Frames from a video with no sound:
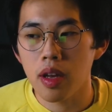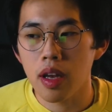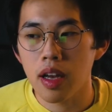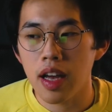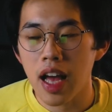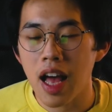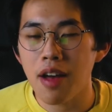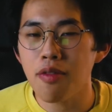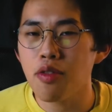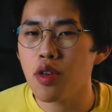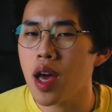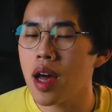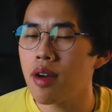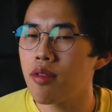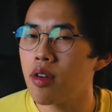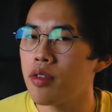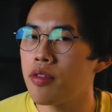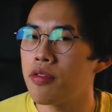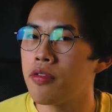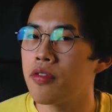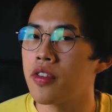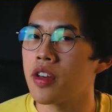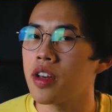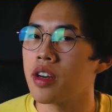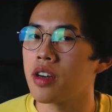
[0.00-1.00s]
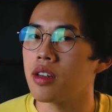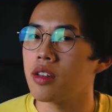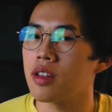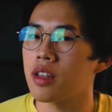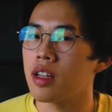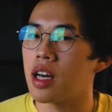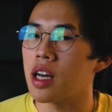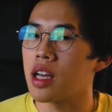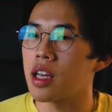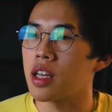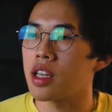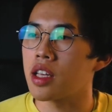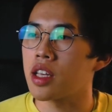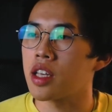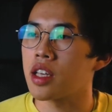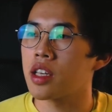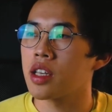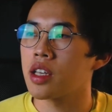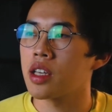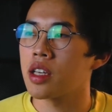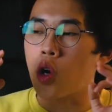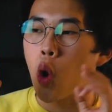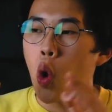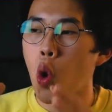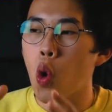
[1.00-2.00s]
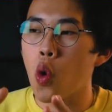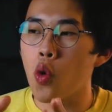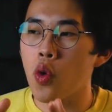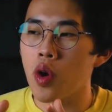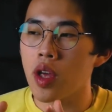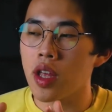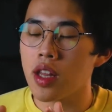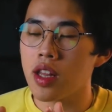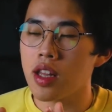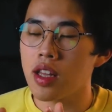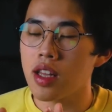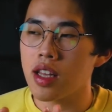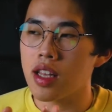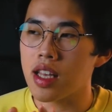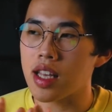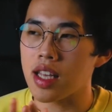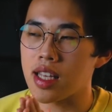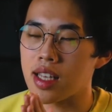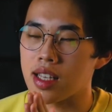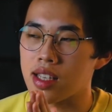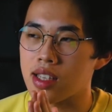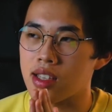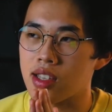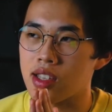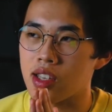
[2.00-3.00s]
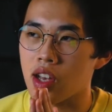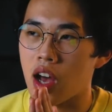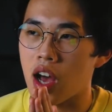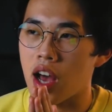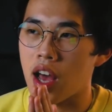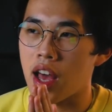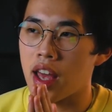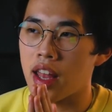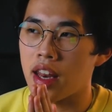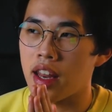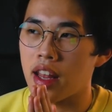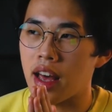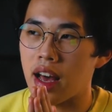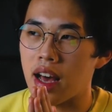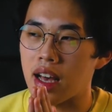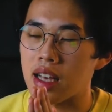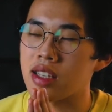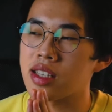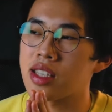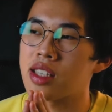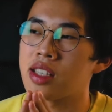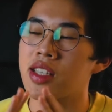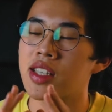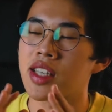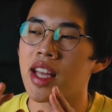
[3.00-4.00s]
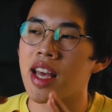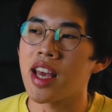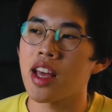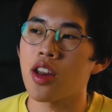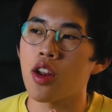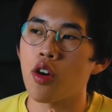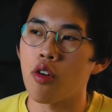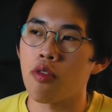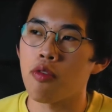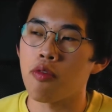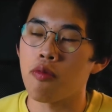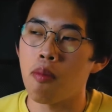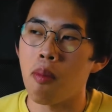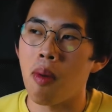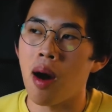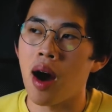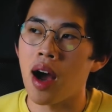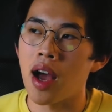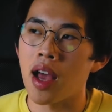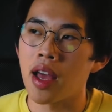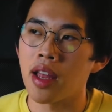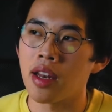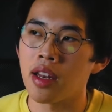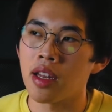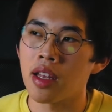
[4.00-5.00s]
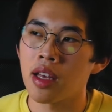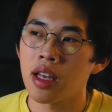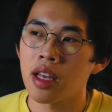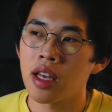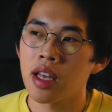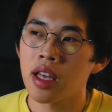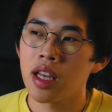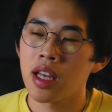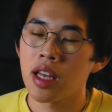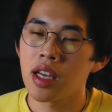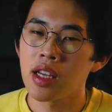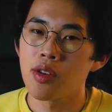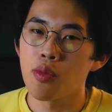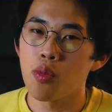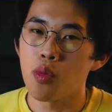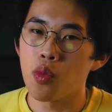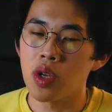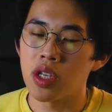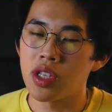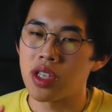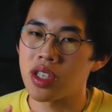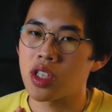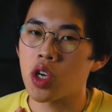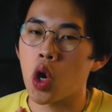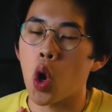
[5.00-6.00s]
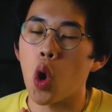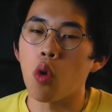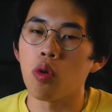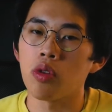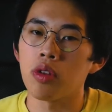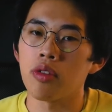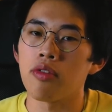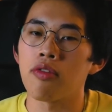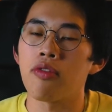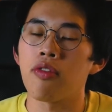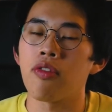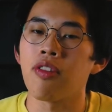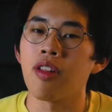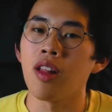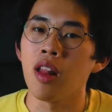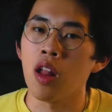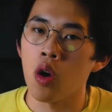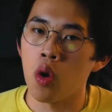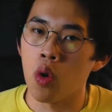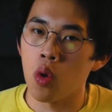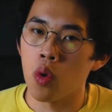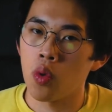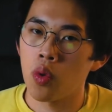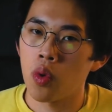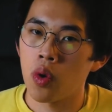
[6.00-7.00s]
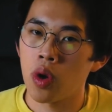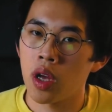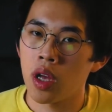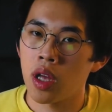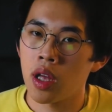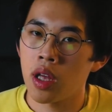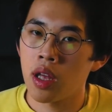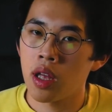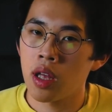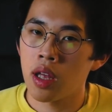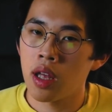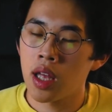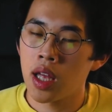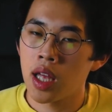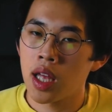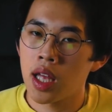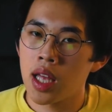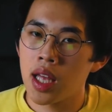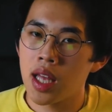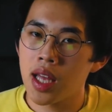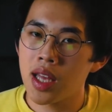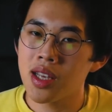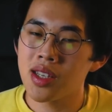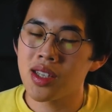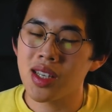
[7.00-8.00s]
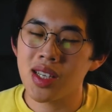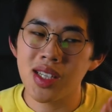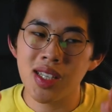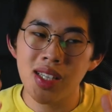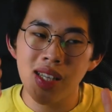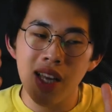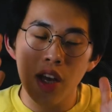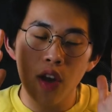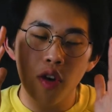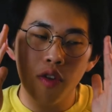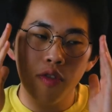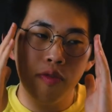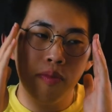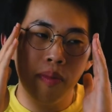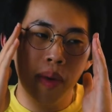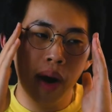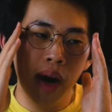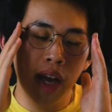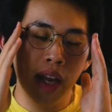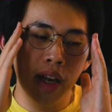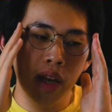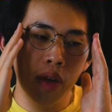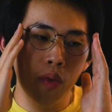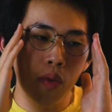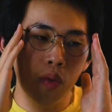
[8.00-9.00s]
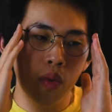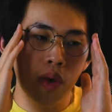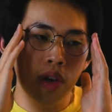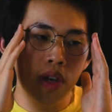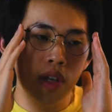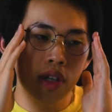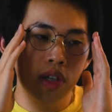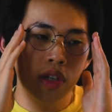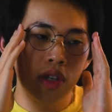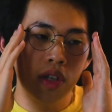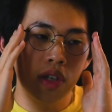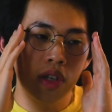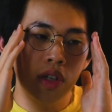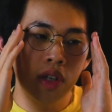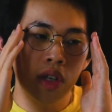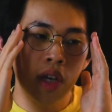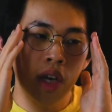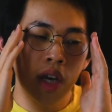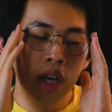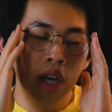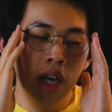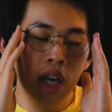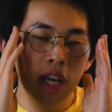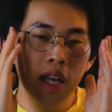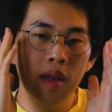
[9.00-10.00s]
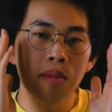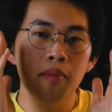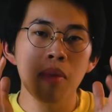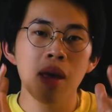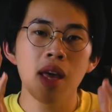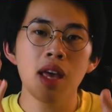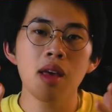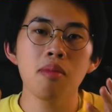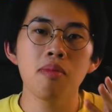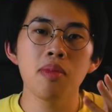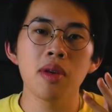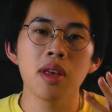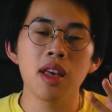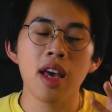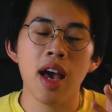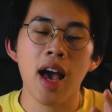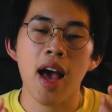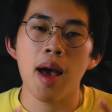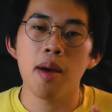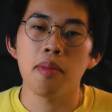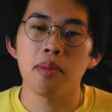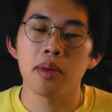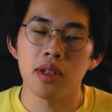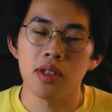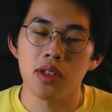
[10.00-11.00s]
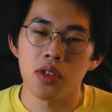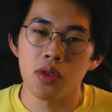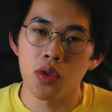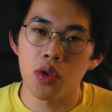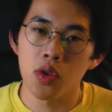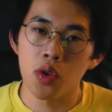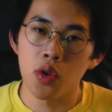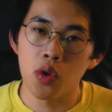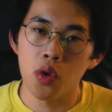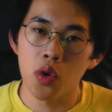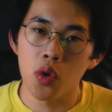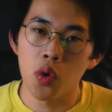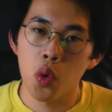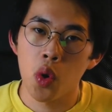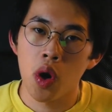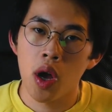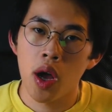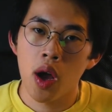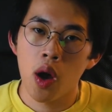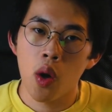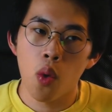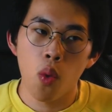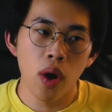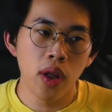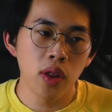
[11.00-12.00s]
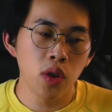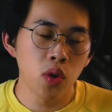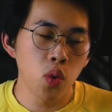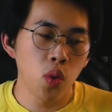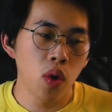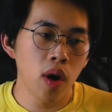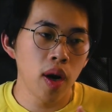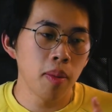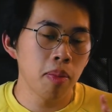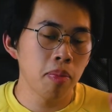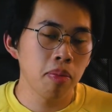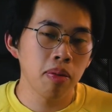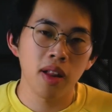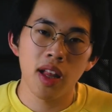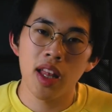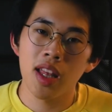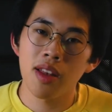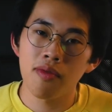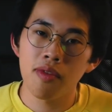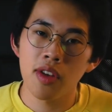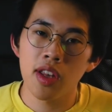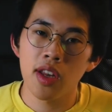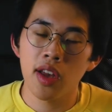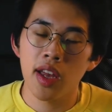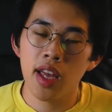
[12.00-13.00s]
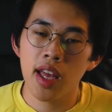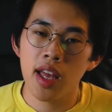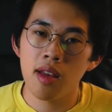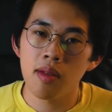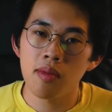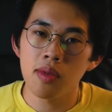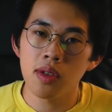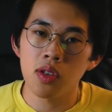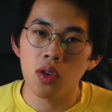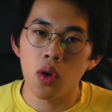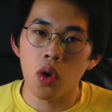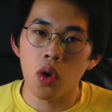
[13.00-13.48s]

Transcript: have you ever feel like going inside a state of mind which is called the flow? Is a state of mind in which it maybe happened to you when you were playing video games,